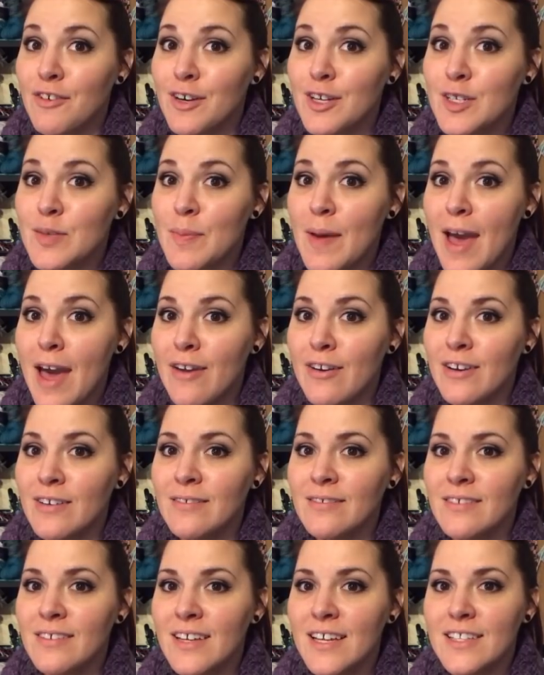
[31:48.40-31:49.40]
first
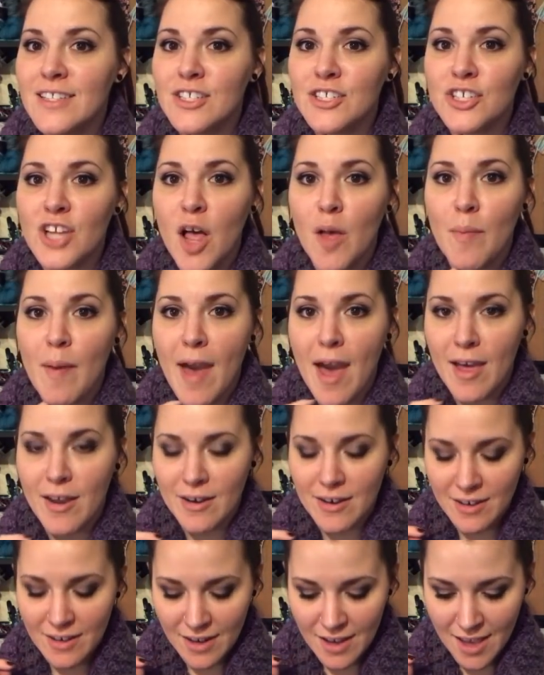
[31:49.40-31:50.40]
pattern. It's a shawl
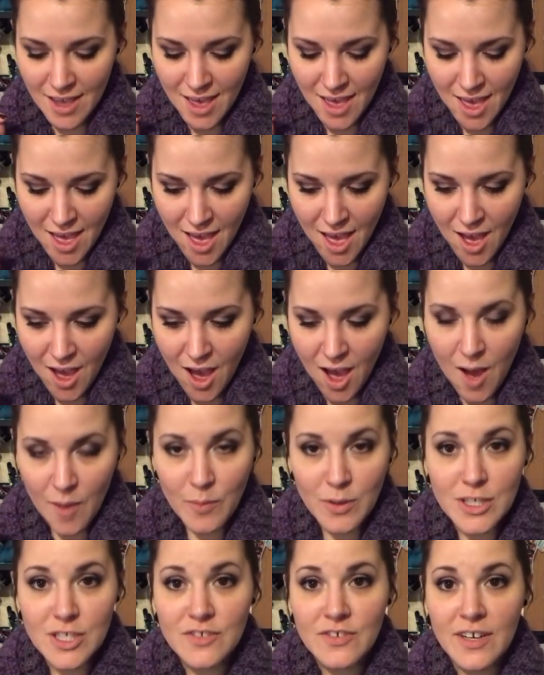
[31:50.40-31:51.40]
pattern,
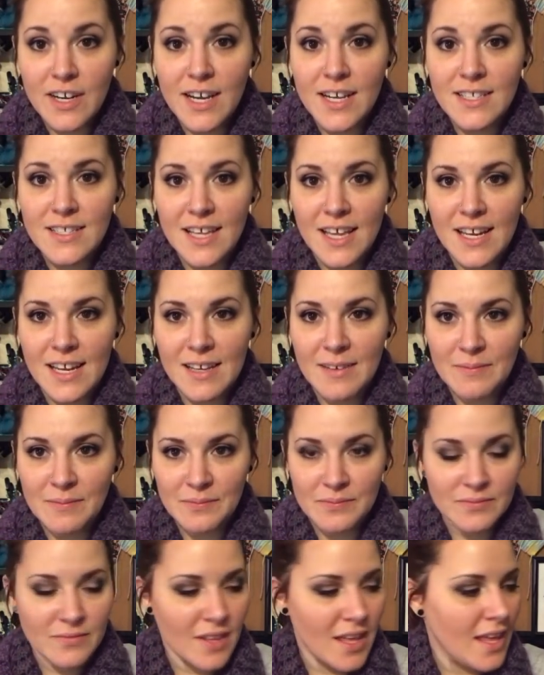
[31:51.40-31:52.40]
which is very exciting.
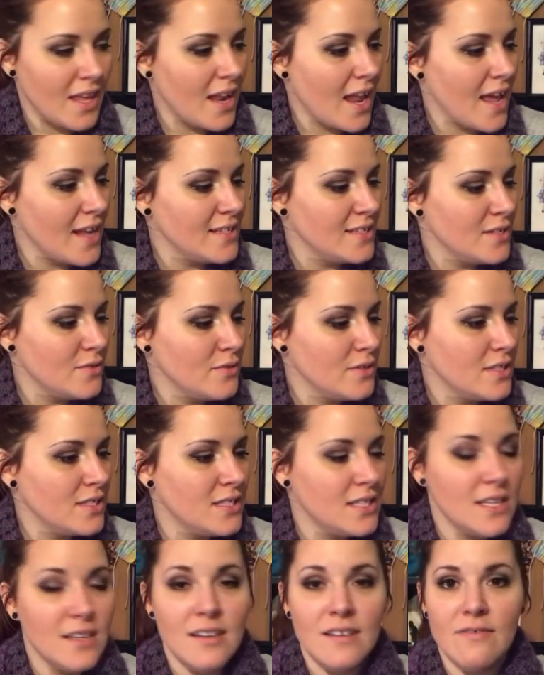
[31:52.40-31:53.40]
And I did
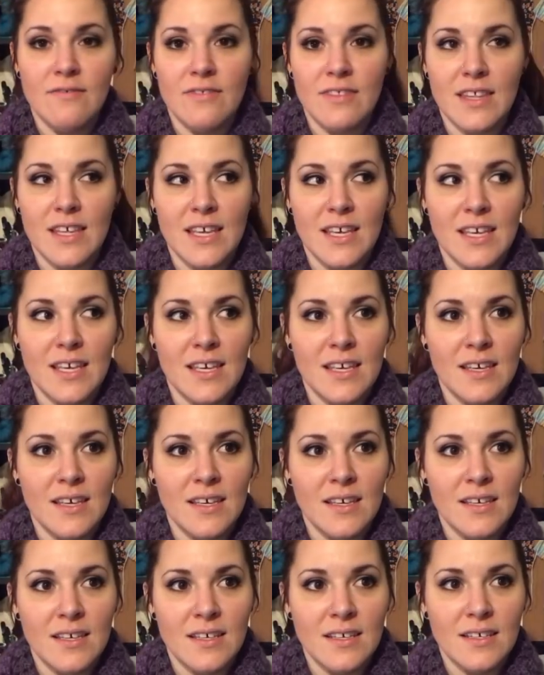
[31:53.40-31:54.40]
receive the
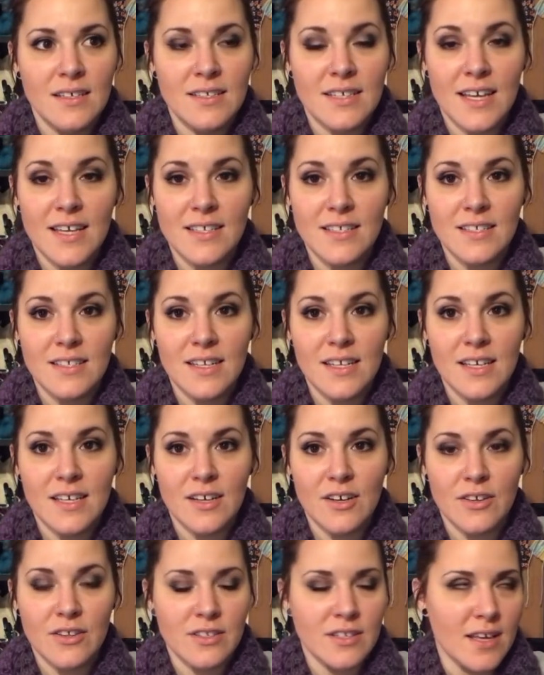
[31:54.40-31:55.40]
test
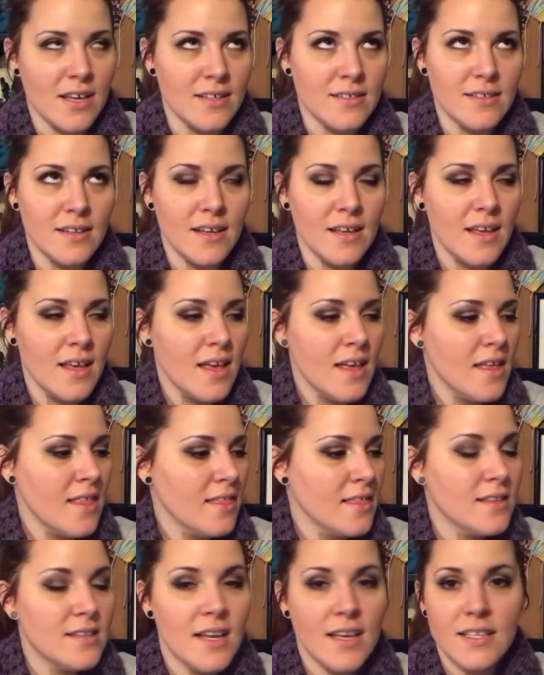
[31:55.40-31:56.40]

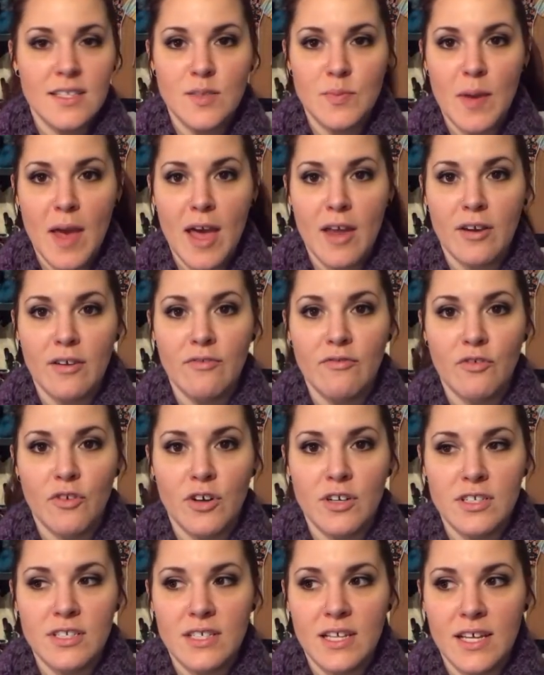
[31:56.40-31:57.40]
pattern
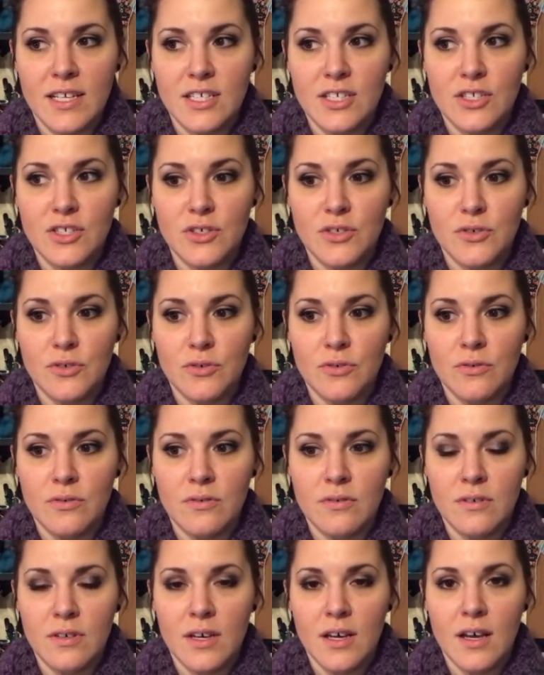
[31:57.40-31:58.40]
for it today to do
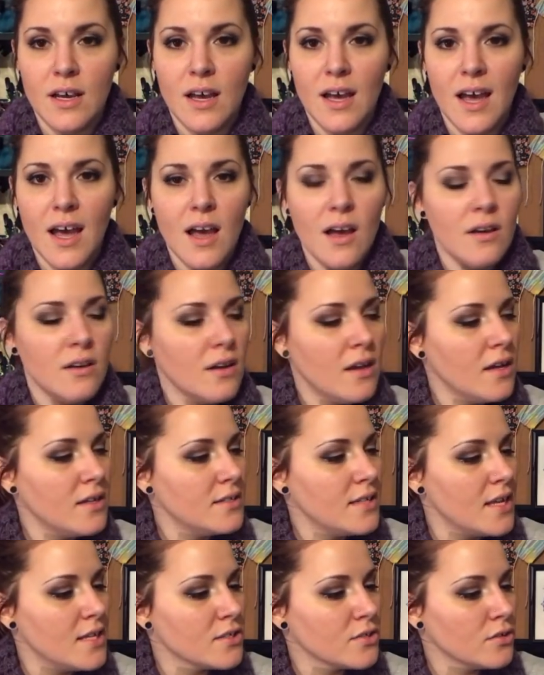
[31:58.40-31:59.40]
a
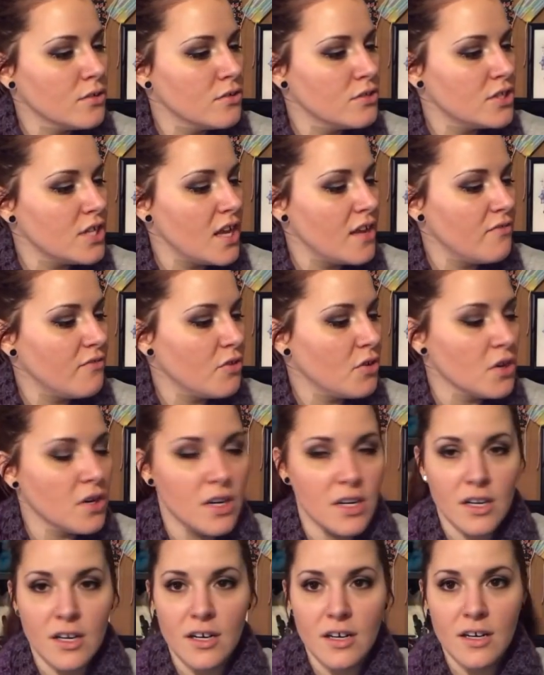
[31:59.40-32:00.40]
test crochet for
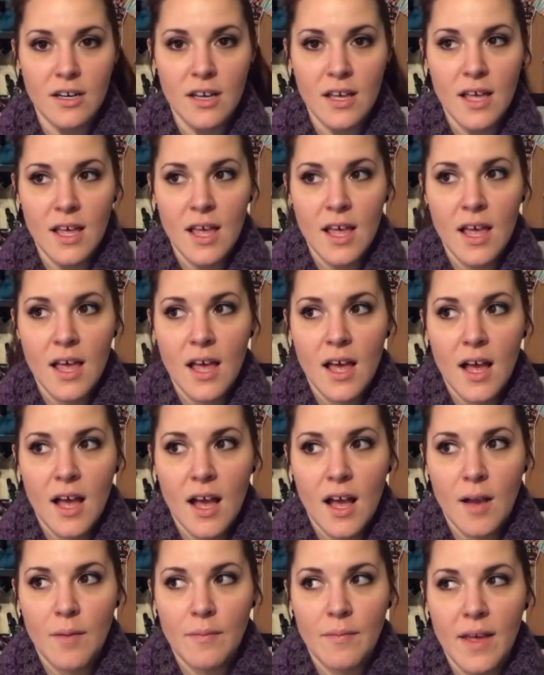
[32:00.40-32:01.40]
her.
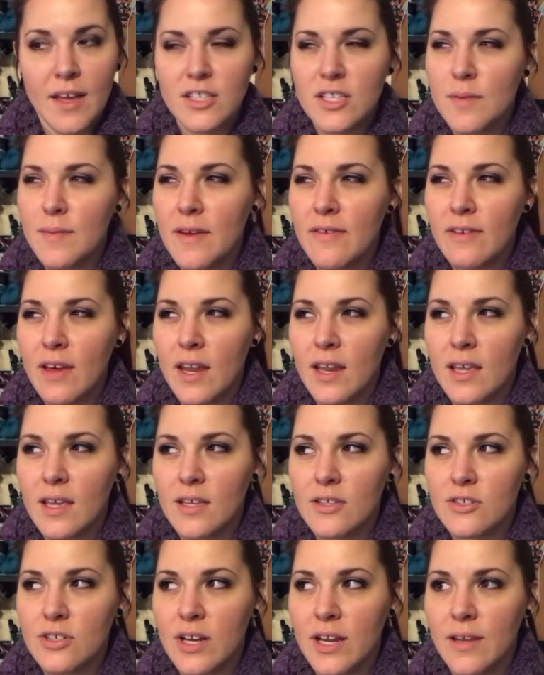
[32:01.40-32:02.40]
Actually, I may have got it
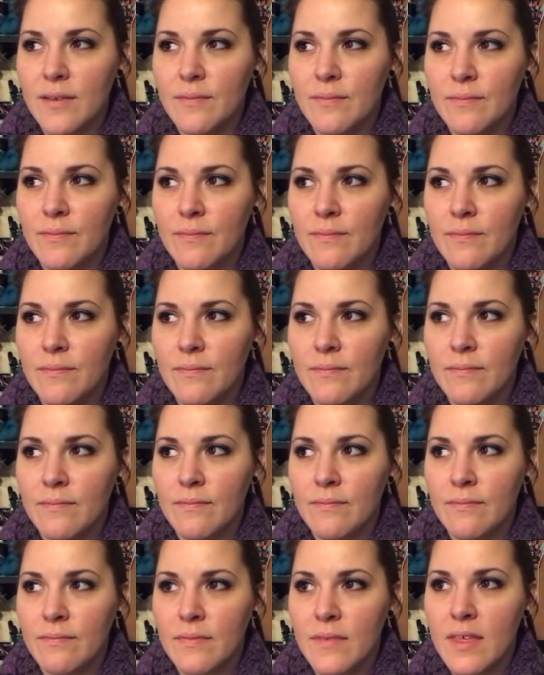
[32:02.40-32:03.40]
yesterday.
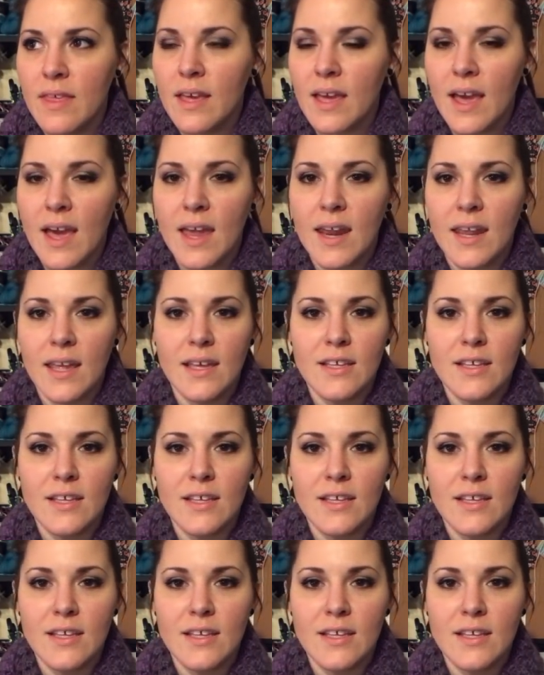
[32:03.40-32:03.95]
I think I got it